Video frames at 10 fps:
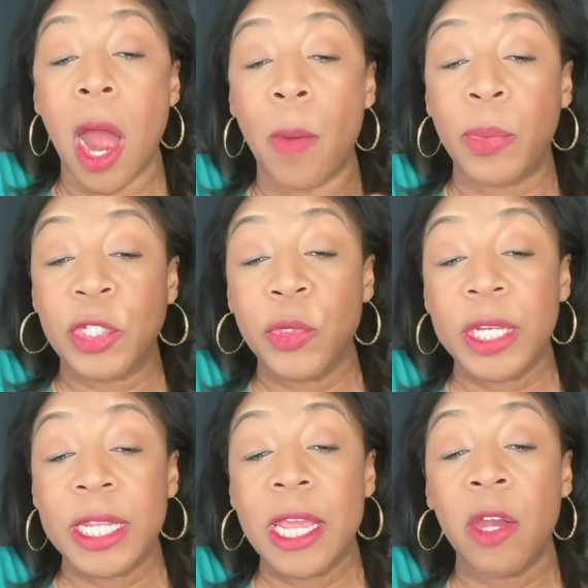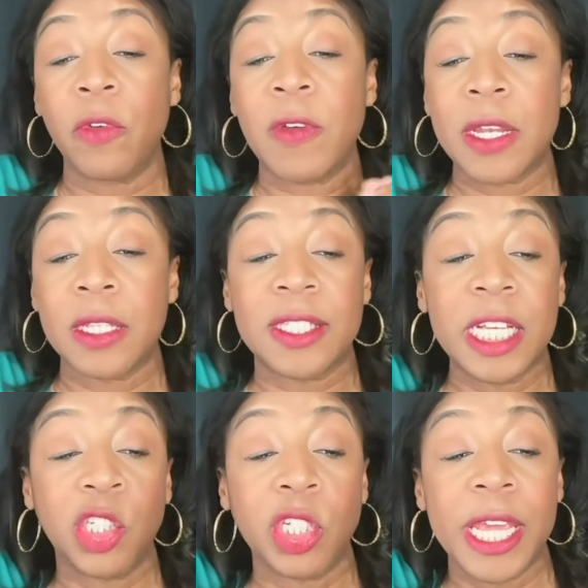Opportunity and
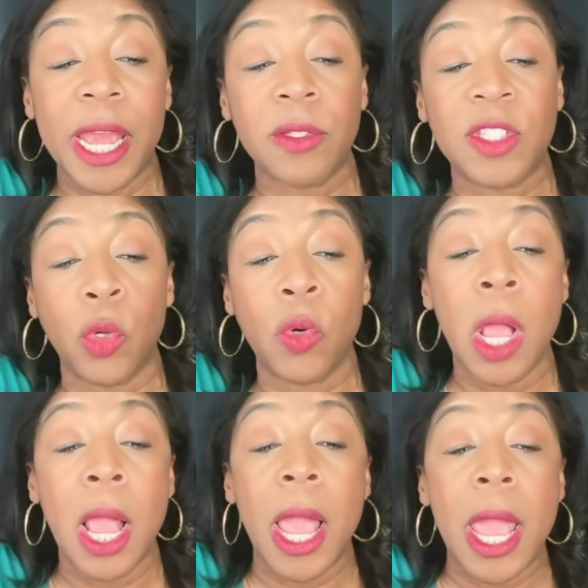Revitalization Council,